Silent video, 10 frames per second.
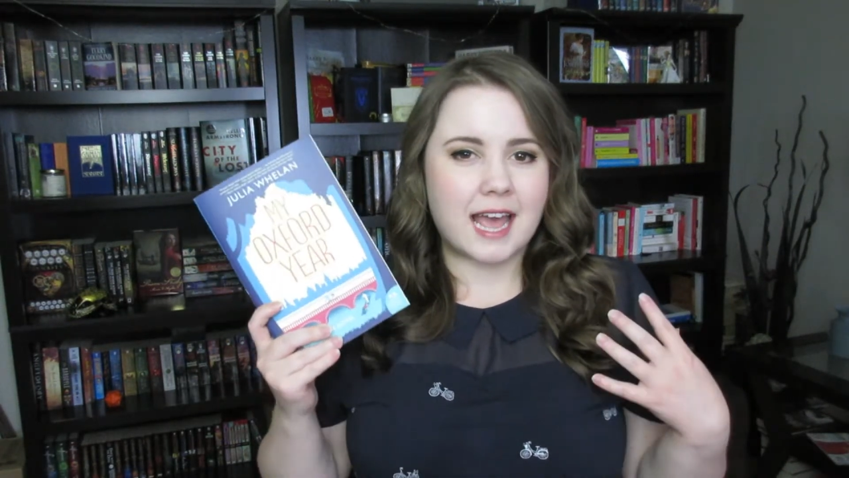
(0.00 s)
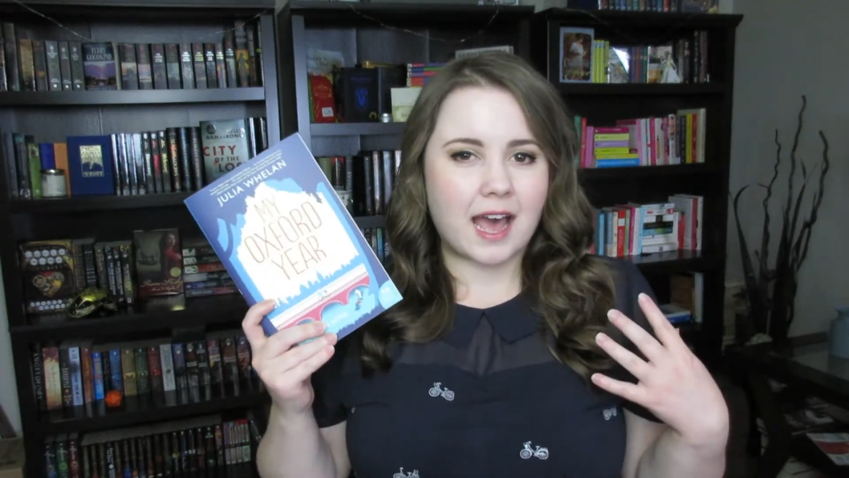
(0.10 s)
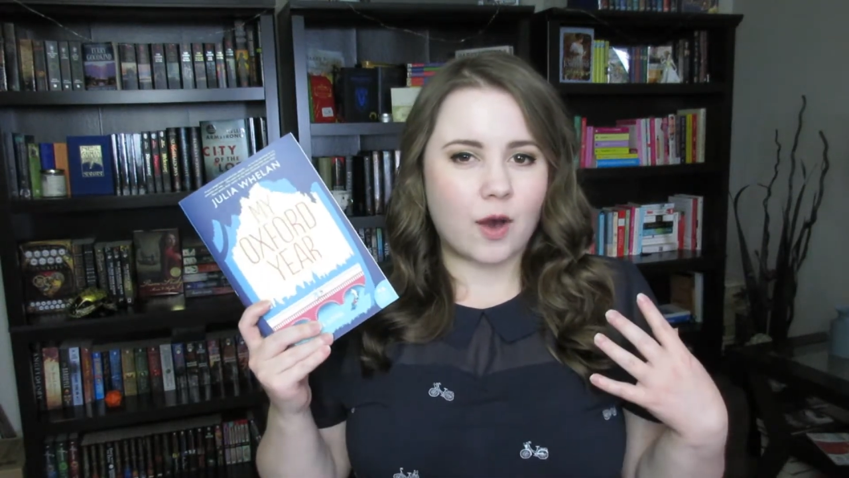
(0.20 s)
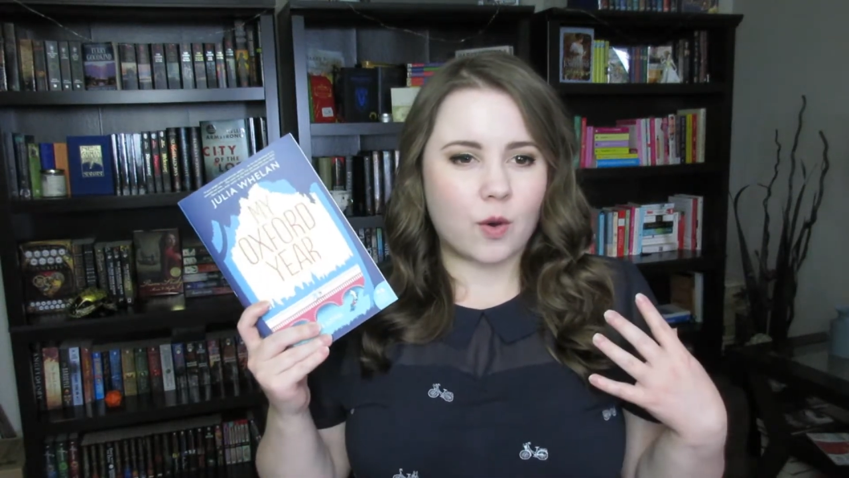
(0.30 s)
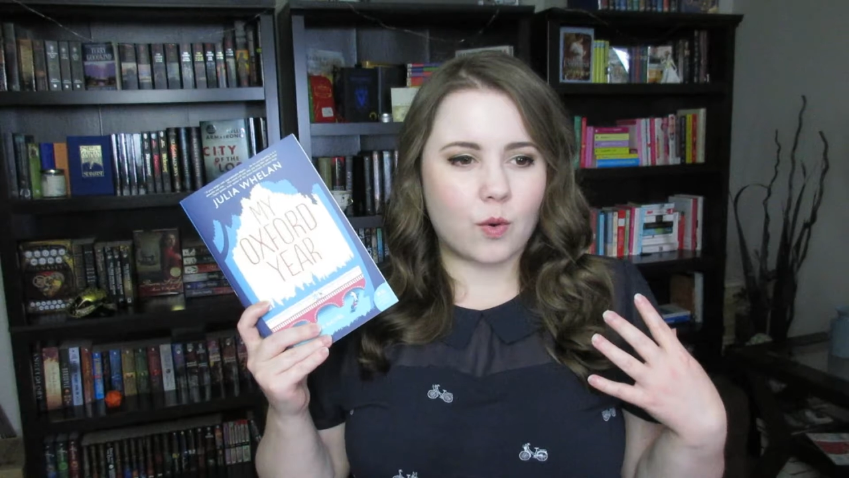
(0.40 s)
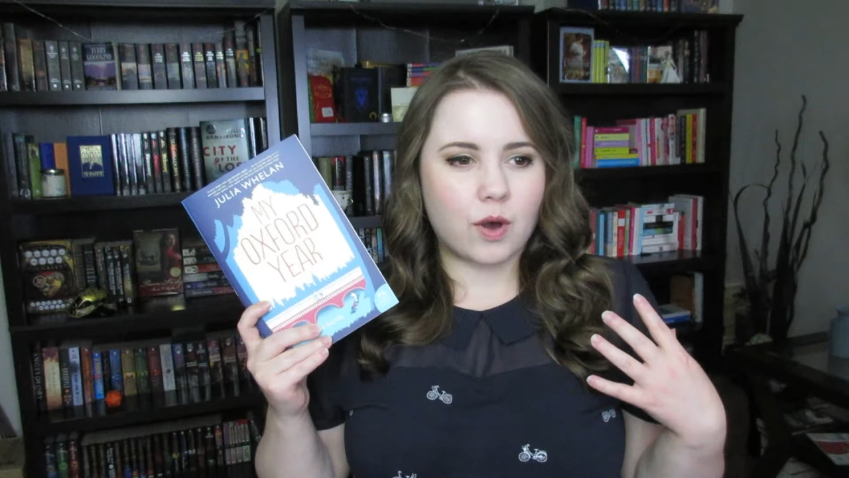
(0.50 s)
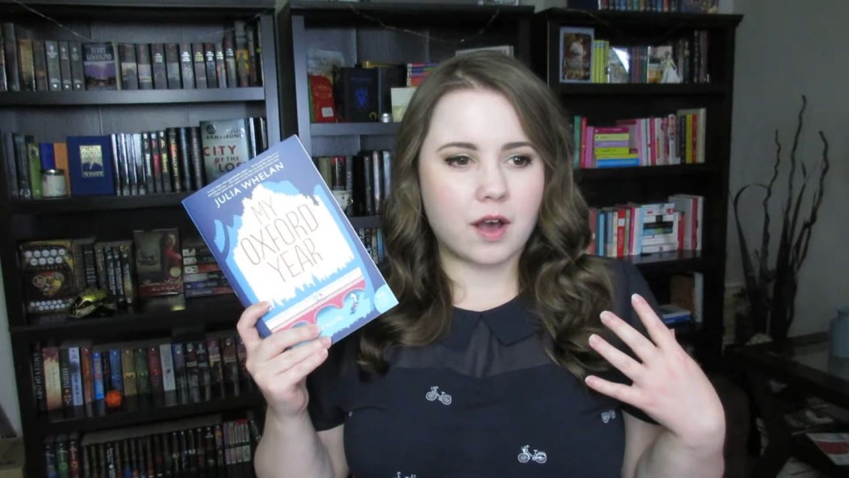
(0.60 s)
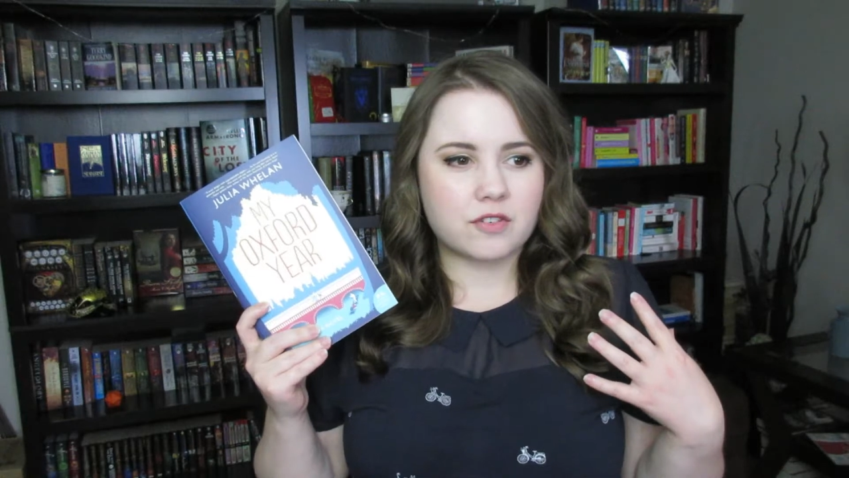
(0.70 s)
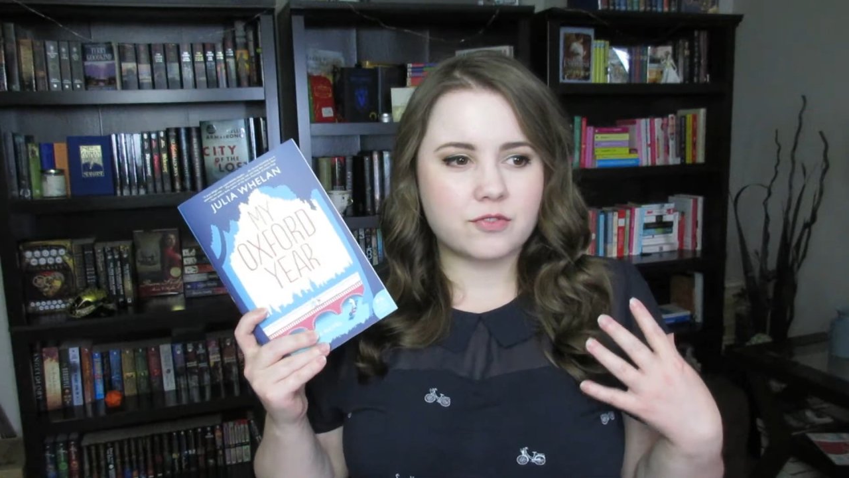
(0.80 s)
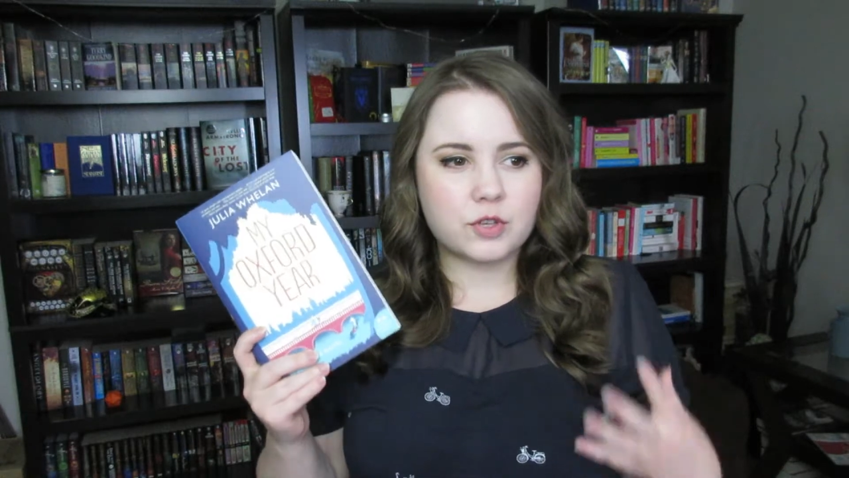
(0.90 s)
how
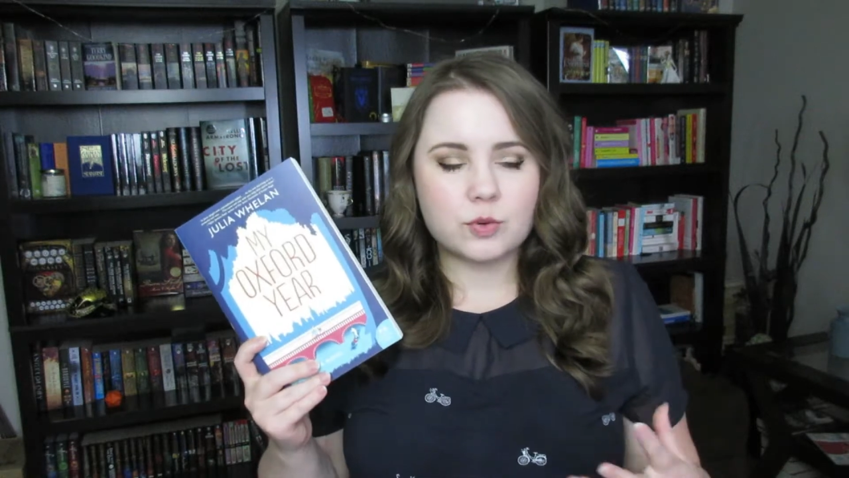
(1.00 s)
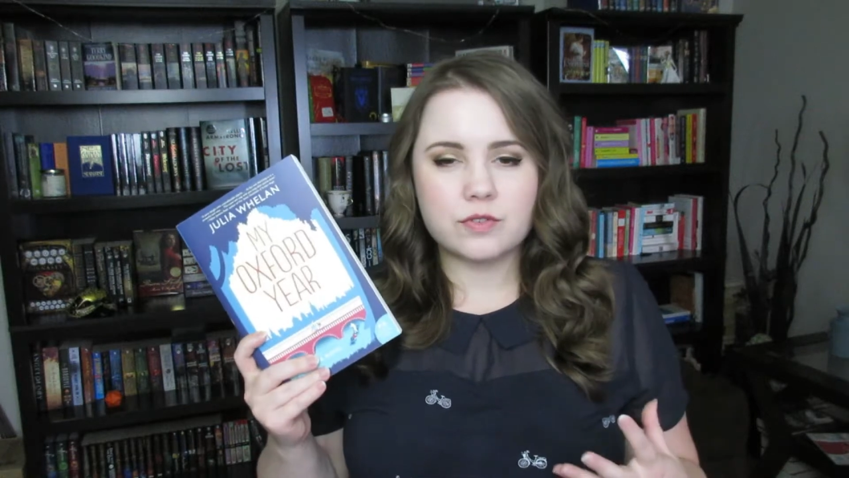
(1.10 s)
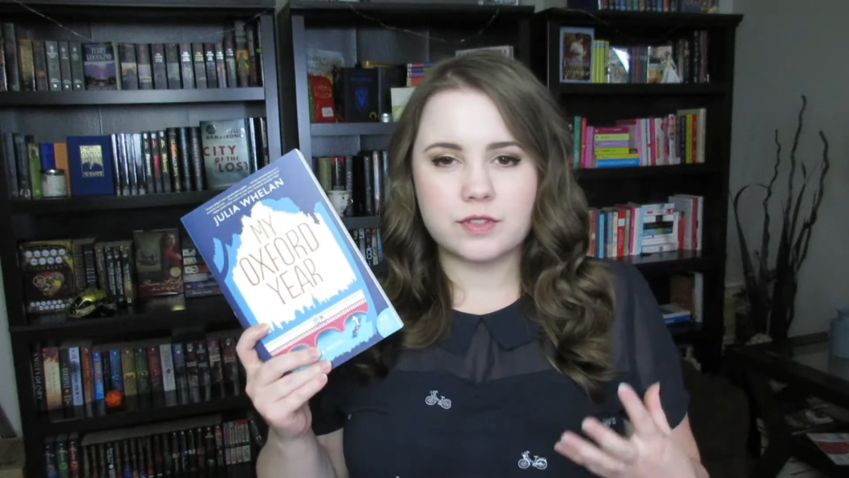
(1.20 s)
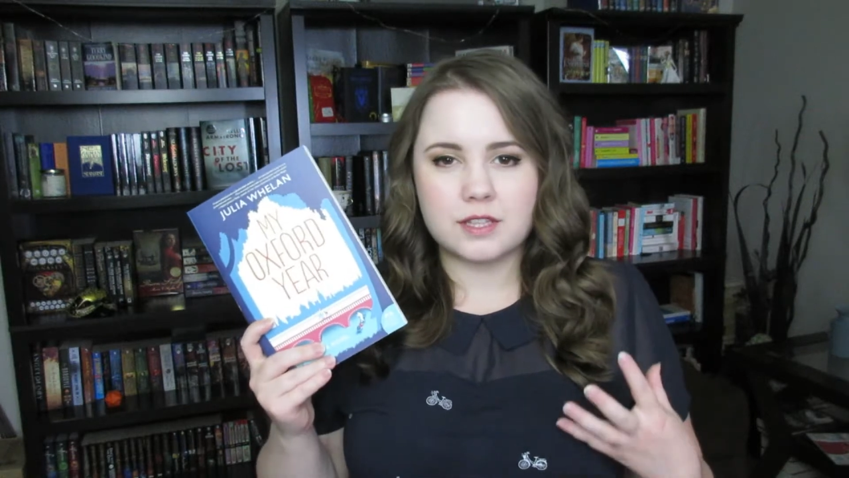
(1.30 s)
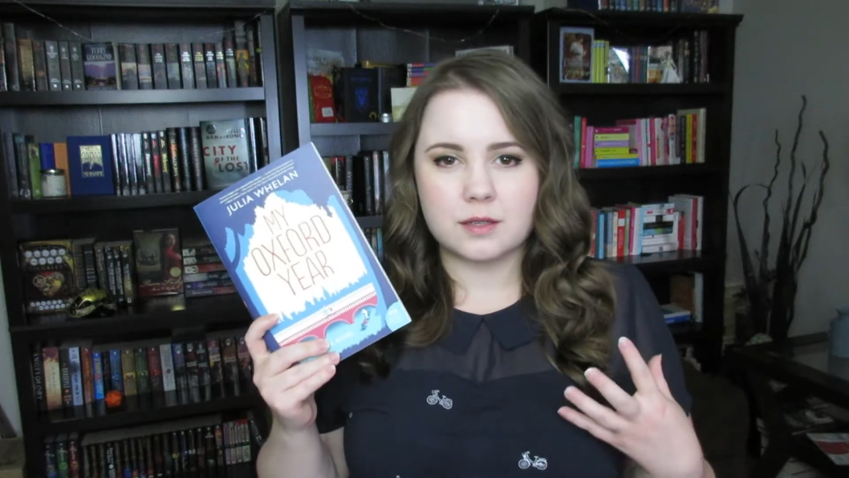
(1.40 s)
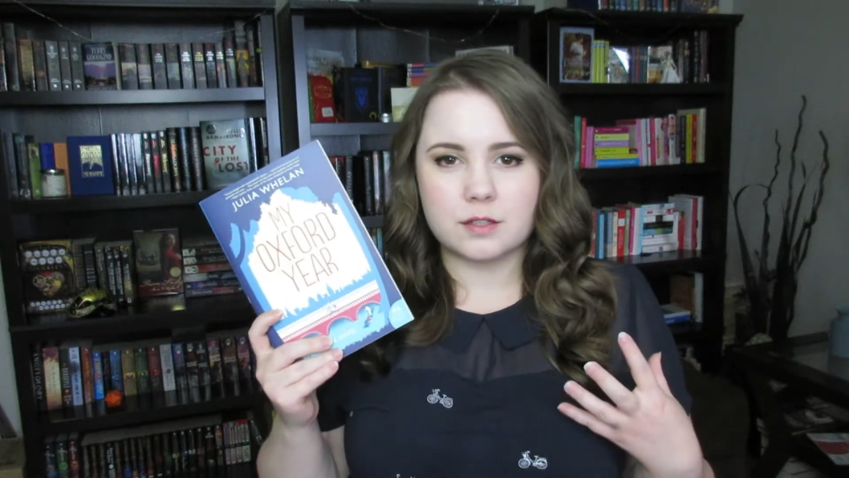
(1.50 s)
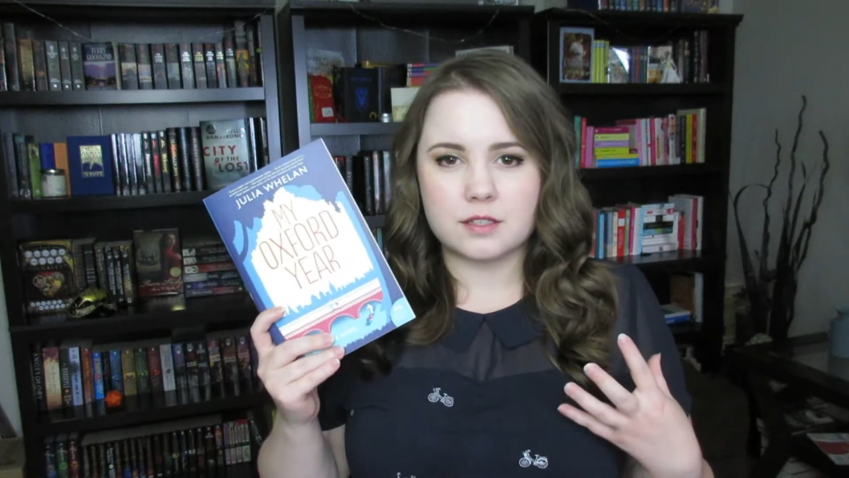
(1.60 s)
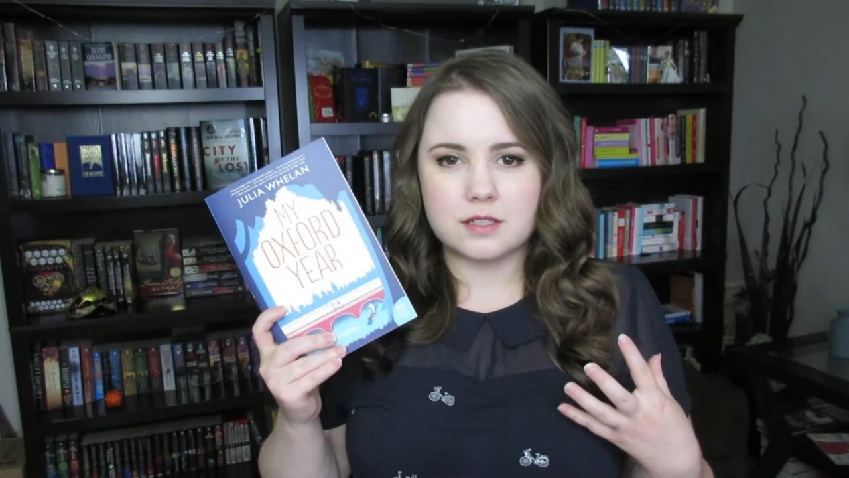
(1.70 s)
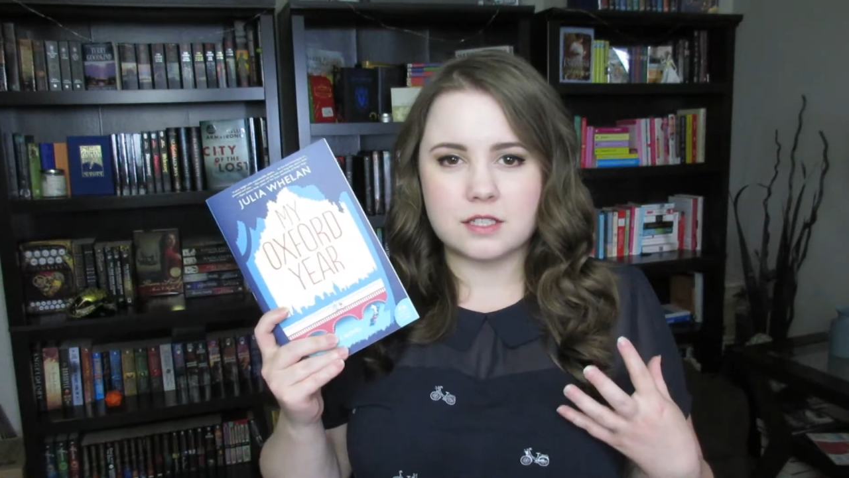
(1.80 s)
a few of the